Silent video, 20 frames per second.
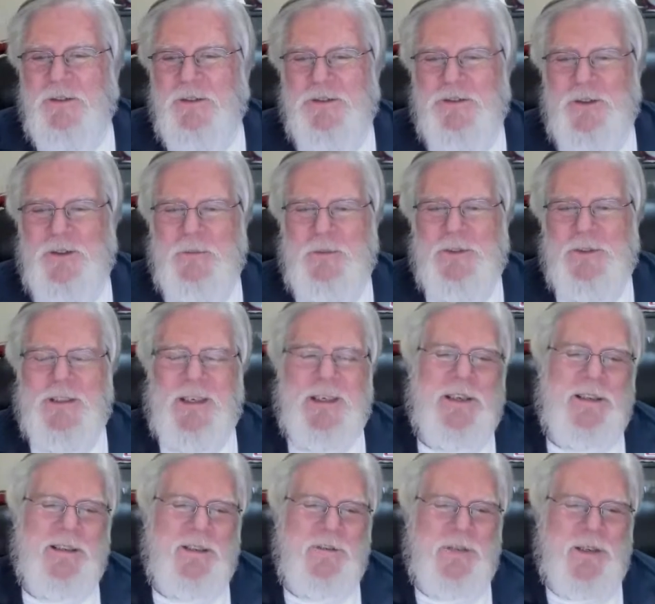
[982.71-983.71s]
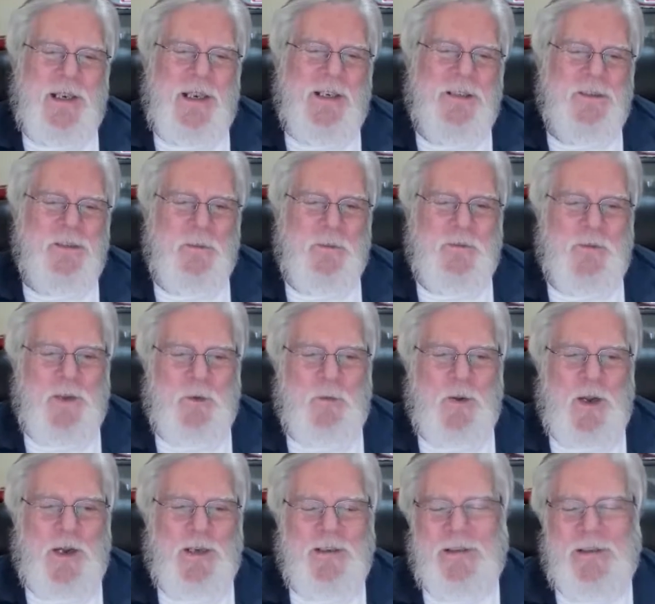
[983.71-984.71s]
so I'm just not going to even ask them if they
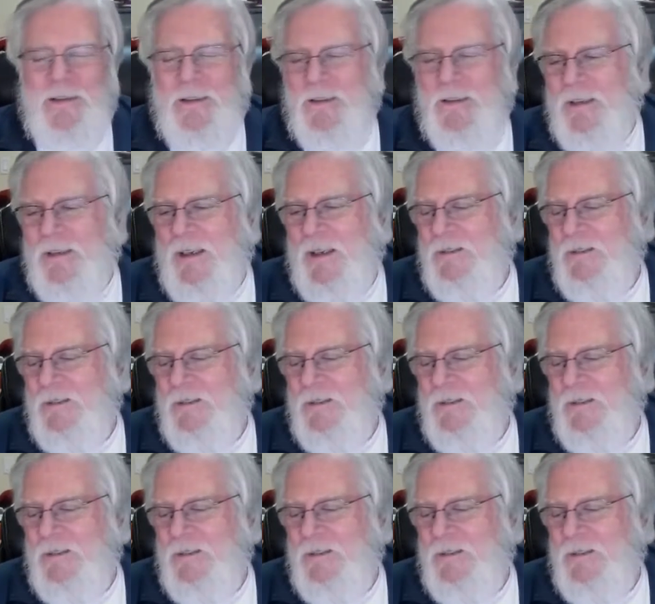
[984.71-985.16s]
want it.